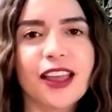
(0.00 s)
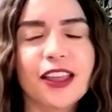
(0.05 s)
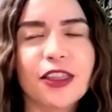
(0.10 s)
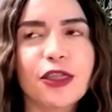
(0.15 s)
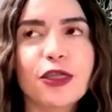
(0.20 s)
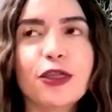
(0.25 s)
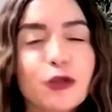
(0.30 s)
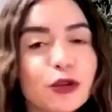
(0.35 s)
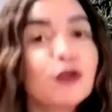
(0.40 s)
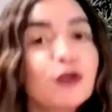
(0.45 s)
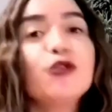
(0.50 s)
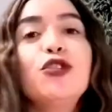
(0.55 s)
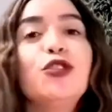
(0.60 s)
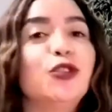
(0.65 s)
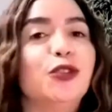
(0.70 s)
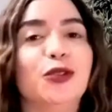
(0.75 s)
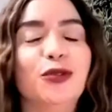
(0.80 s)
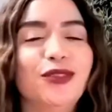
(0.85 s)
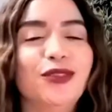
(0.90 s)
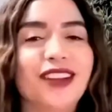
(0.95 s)
through
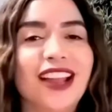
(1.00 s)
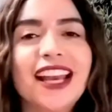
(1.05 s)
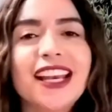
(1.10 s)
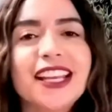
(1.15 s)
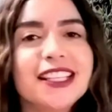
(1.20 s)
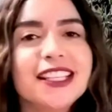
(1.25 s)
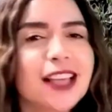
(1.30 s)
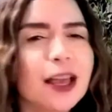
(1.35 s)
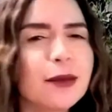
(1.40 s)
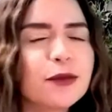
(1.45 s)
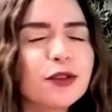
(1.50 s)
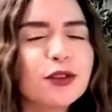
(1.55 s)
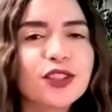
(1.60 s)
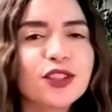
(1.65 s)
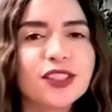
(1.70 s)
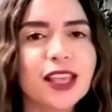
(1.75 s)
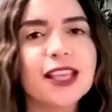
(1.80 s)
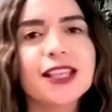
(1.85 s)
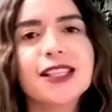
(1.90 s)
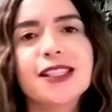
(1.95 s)
you. Anytime you
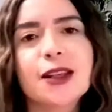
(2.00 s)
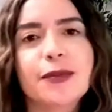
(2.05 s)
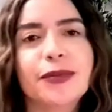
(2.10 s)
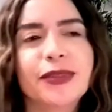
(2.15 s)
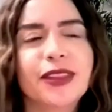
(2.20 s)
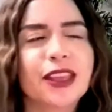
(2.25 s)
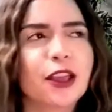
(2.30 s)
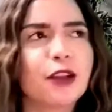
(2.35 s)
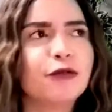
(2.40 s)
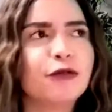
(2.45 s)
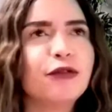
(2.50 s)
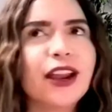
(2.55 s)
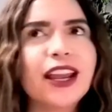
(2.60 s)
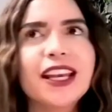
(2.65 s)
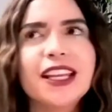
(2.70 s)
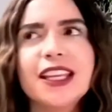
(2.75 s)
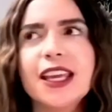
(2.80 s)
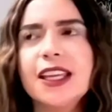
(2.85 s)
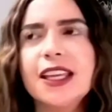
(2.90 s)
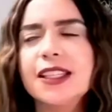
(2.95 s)
say something, it
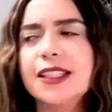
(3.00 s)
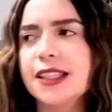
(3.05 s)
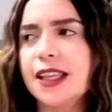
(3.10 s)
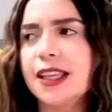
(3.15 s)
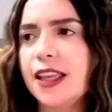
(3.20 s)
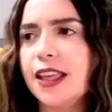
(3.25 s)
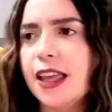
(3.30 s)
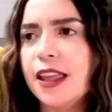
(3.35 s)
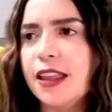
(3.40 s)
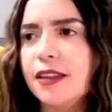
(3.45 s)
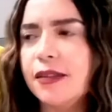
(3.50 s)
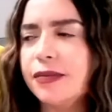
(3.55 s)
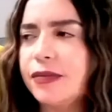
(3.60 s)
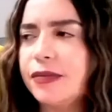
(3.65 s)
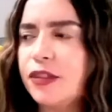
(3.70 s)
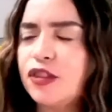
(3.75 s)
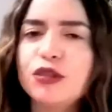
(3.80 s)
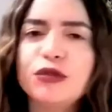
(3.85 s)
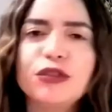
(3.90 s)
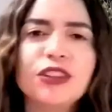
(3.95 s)
radiates
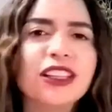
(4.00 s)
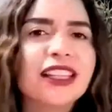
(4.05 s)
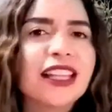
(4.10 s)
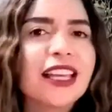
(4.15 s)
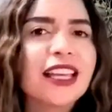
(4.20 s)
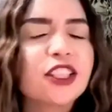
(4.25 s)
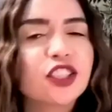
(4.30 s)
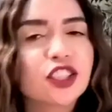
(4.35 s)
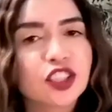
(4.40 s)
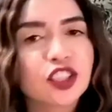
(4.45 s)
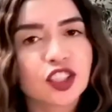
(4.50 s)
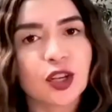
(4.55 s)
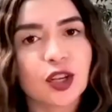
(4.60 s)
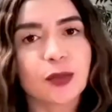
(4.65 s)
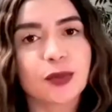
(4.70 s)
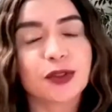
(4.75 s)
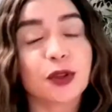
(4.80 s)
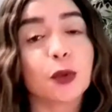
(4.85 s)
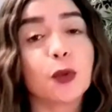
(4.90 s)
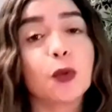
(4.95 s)
in your
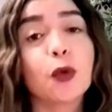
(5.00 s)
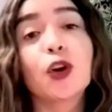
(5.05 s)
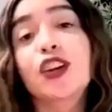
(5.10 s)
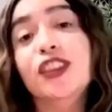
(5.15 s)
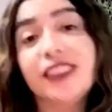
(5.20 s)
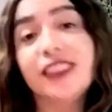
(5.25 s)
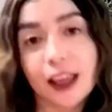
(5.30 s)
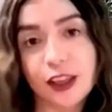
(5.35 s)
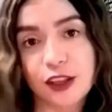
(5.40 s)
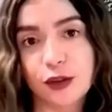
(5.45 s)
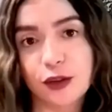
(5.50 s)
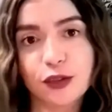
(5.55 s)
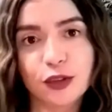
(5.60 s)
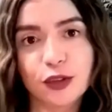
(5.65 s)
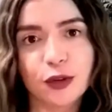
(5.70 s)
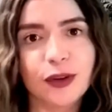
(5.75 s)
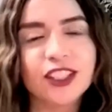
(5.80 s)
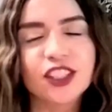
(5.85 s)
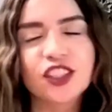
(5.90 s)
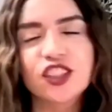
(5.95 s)
relationships, the work that you
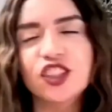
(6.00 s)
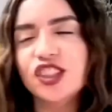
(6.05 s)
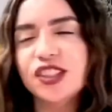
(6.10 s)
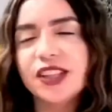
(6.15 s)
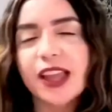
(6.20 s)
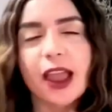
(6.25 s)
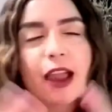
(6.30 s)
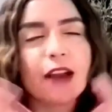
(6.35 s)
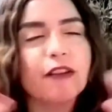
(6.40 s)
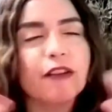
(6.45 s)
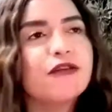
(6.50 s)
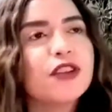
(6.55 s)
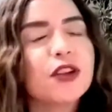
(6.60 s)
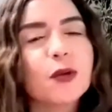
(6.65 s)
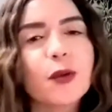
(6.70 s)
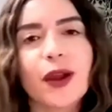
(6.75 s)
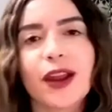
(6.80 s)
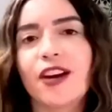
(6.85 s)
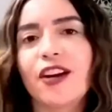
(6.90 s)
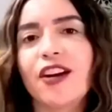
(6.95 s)
do. It's just
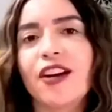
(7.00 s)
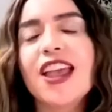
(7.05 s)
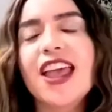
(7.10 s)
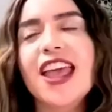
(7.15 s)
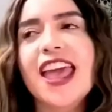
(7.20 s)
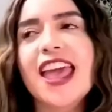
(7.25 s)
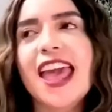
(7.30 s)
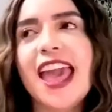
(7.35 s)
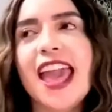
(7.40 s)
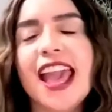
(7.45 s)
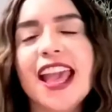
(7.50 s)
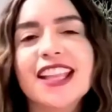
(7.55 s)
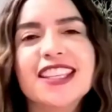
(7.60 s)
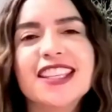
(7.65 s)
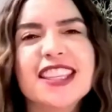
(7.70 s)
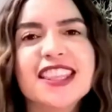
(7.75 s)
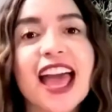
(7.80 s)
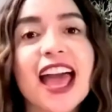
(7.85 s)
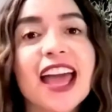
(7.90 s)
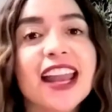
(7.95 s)
everywhere.
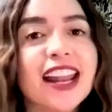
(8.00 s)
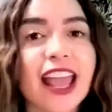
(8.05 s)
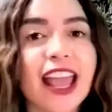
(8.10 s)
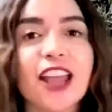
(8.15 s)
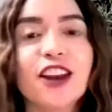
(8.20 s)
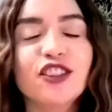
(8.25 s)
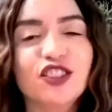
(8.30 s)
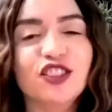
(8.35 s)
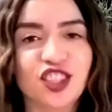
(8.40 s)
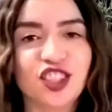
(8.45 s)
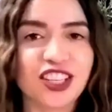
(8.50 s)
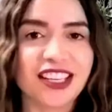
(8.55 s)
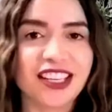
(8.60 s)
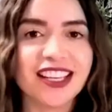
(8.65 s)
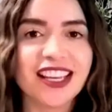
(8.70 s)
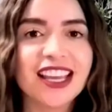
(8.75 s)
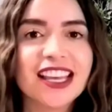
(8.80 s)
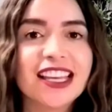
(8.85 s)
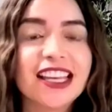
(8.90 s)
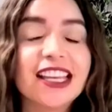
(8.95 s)
And that energy
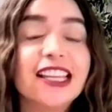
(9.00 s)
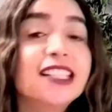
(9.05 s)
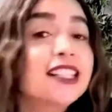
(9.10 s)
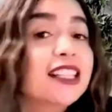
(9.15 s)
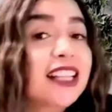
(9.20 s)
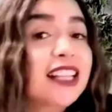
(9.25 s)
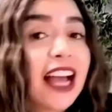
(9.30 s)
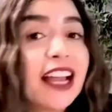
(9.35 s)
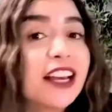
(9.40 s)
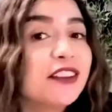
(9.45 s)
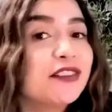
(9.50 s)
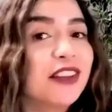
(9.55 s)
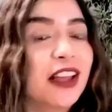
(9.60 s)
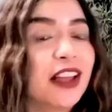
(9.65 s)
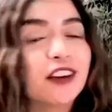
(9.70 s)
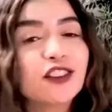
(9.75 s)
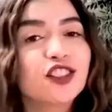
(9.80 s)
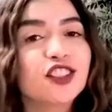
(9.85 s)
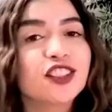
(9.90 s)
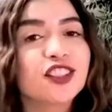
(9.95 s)
is the kind of
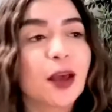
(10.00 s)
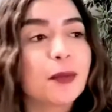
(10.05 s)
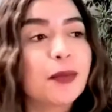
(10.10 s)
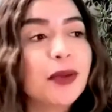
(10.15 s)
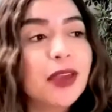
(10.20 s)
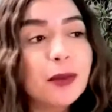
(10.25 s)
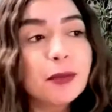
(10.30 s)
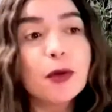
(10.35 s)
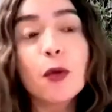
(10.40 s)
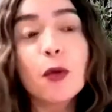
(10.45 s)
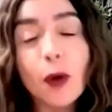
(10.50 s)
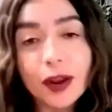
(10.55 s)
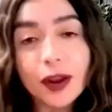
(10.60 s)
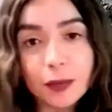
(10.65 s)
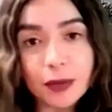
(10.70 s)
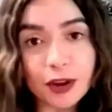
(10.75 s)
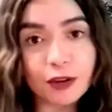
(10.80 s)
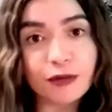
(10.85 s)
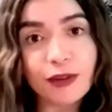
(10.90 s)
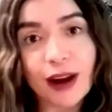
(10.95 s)
energy that people want to
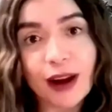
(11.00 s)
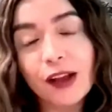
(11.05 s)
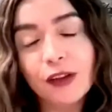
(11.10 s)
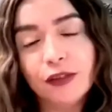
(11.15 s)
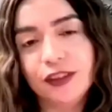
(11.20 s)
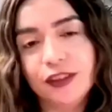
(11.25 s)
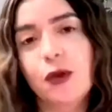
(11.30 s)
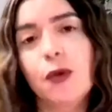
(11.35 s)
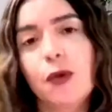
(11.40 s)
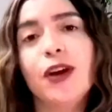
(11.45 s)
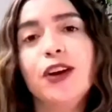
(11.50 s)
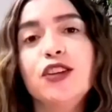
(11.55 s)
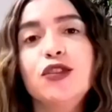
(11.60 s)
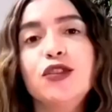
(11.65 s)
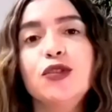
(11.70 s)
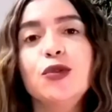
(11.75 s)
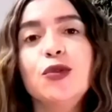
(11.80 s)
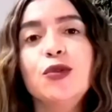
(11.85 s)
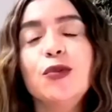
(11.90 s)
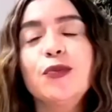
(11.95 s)
be around. They want to
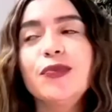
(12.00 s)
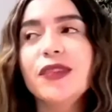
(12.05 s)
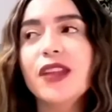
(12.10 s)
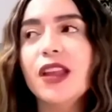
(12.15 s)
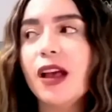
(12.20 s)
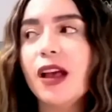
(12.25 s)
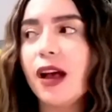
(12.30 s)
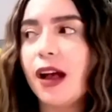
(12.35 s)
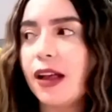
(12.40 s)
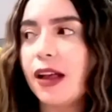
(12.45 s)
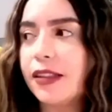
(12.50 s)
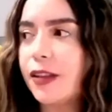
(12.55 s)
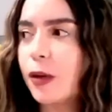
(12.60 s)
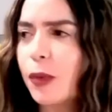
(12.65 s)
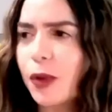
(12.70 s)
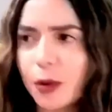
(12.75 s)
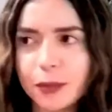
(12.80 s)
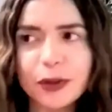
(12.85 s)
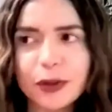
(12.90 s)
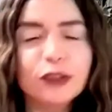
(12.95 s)
do they
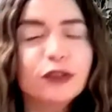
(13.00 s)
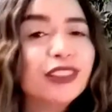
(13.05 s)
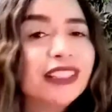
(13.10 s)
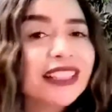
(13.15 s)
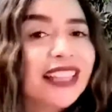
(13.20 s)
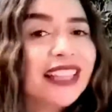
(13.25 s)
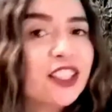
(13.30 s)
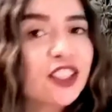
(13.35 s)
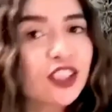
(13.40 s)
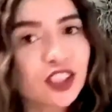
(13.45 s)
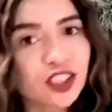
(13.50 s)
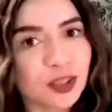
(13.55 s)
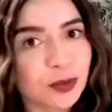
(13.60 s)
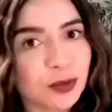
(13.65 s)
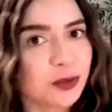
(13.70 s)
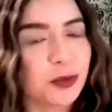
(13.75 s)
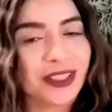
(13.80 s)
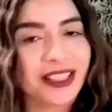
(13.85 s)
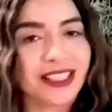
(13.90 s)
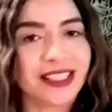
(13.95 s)
want to build
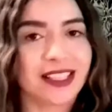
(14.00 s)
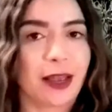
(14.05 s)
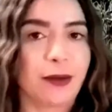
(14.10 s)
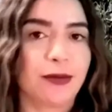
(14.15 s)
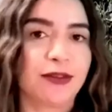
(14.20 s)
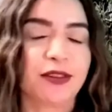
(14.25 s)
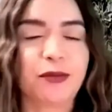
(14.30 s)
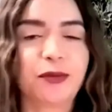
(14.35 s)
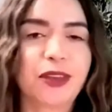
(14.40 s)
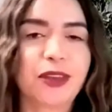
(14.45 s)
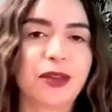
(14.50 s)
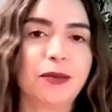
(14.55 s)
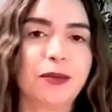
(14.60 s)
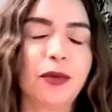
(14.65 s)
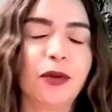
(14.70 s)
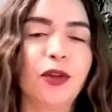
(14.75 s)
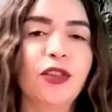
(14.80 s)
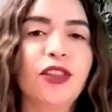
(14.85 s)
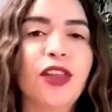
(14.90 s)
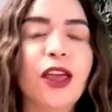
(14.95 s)
relationships with these types of
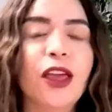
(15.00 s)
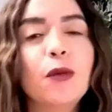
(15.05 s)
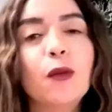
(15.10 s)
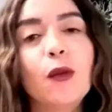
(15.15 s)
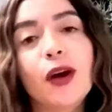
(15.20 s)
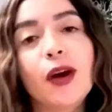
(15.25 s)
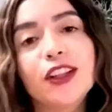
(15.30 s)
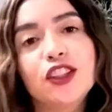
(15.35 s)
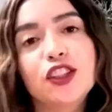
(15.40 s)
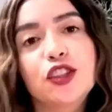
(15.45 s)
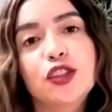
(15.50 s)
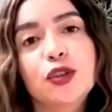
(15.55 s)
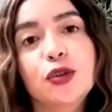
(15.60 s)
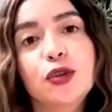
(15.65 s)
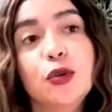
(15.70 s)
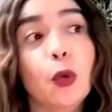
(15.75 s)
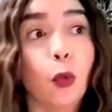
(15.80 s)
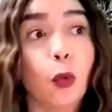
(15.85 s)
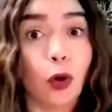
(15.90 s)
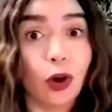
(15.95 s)
people. They want to
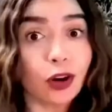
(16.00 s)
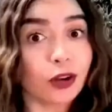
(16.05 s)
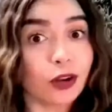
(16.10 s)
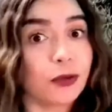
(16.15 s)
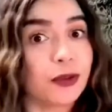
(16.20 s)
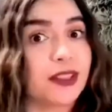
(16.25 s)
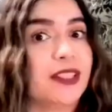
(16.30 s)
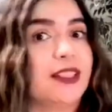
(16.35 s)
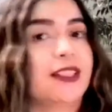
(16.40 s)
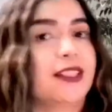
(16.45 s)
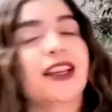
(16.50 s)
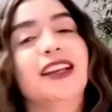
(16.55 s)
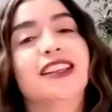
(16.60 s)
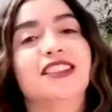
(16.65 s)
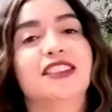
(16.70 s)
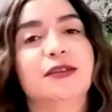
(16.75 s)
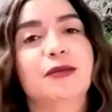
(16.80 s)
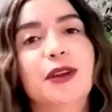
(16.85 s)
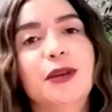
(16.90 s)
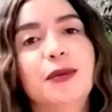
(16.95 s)
work with these kinds
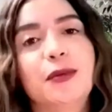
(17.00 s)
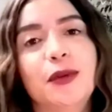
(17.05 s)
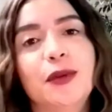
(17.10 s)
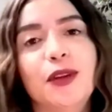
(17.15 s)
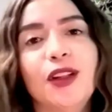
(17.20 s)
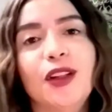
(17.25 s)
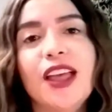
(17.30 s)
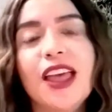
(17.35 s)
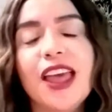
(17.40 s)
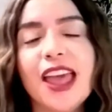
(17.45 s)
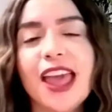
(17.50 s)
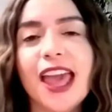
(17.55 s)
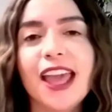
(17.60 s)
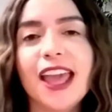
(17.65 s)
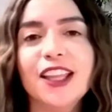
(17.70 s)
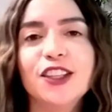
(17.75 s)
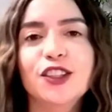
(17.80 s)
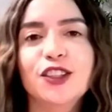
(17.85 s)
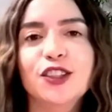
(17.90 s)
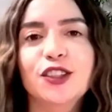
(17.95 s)
of people.
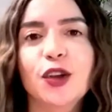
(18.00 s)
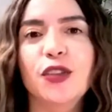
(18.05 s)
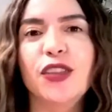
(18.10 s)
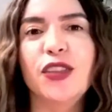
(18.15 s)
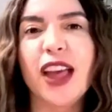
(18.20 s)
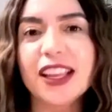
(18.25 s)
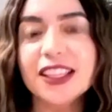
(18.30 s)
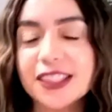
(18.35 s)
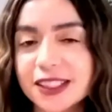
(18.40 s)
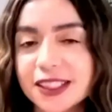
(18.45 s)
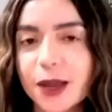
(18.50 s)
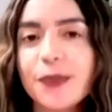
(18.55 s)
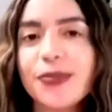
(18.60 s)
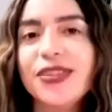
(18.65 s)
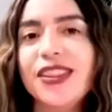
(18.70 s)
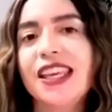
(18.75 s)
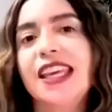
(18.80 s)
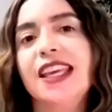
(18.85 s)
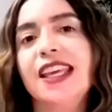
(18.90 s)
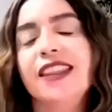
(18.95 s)
And so that's
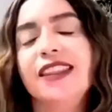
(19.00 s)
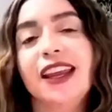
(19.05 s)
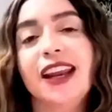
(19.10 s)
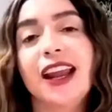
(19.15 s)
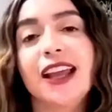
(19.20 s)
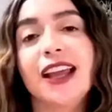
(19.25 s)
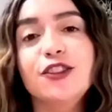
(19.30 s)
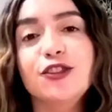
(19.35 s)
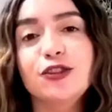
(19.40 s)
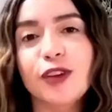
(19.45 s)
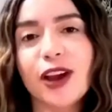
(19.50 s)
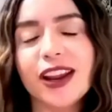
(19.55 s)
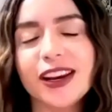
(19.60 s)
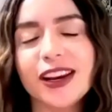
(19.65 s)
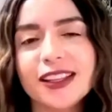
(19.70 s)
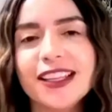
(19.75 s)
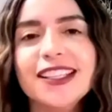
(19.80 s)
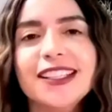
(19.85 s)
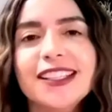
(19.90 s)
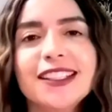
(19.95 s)
something that I try
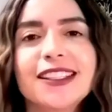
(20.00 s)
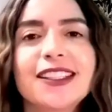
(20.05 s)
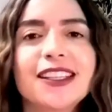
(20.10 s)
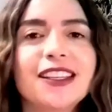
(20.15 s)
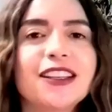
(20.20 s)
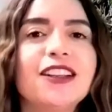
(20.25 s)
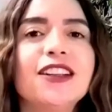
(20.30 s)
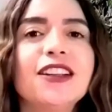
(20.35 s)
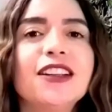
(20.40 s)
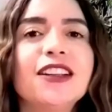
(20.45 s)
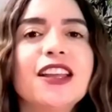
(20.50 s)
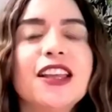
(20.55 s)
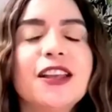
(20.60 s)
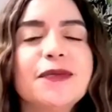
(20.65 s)
to instill